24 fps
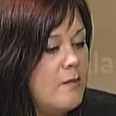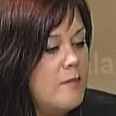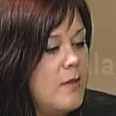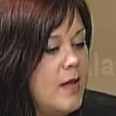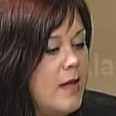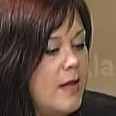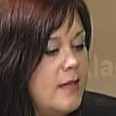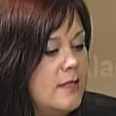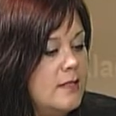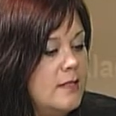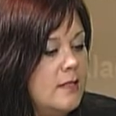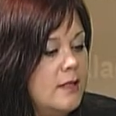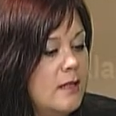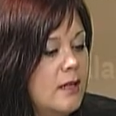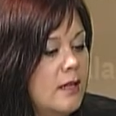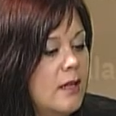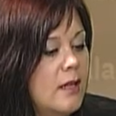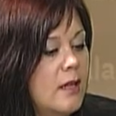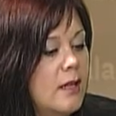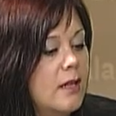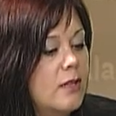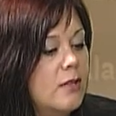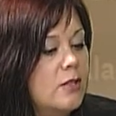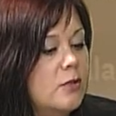meant
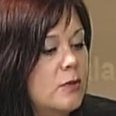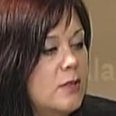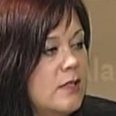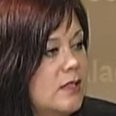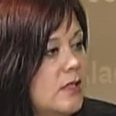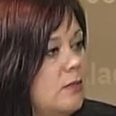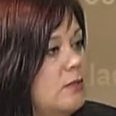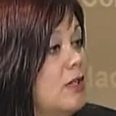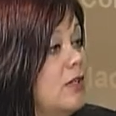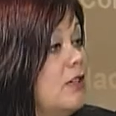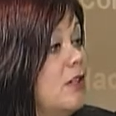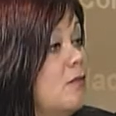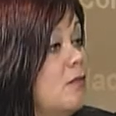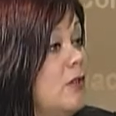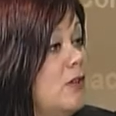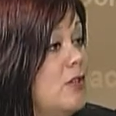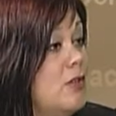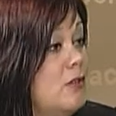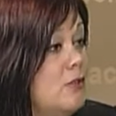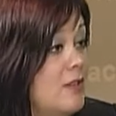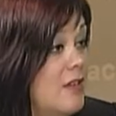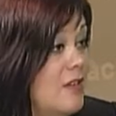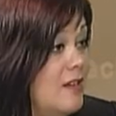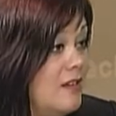doing something a little bit
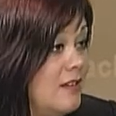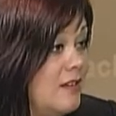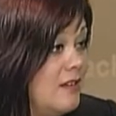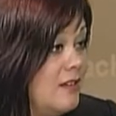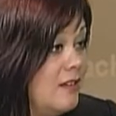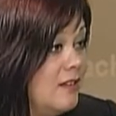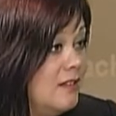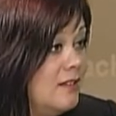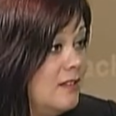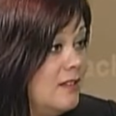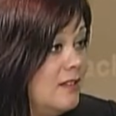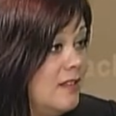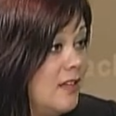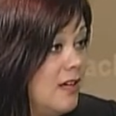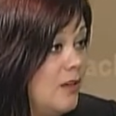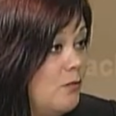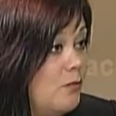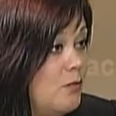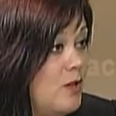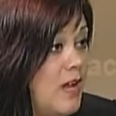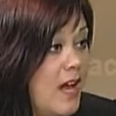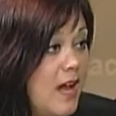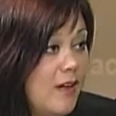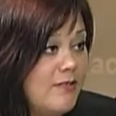unique that
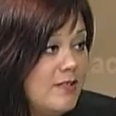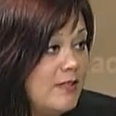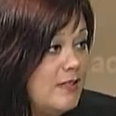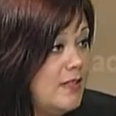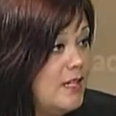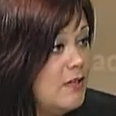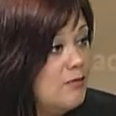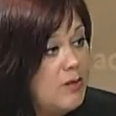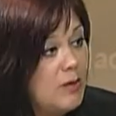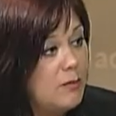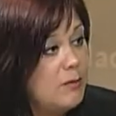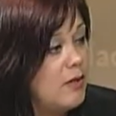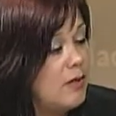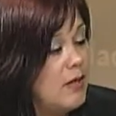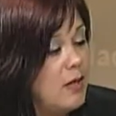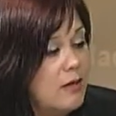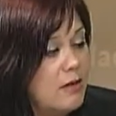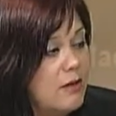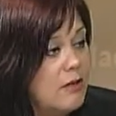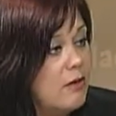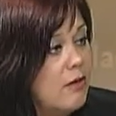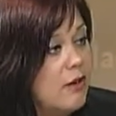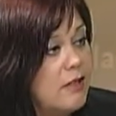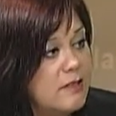we haven't seen
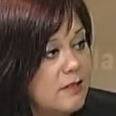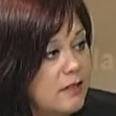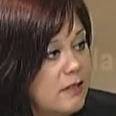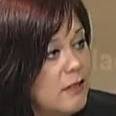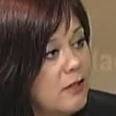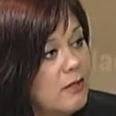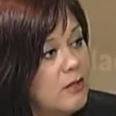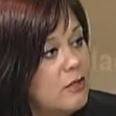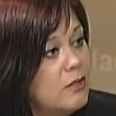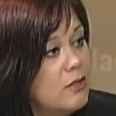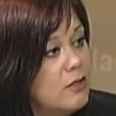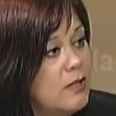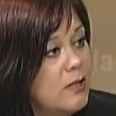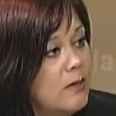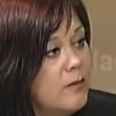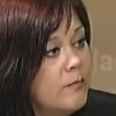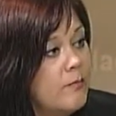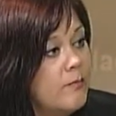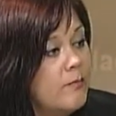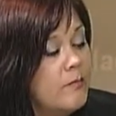replicated across the country.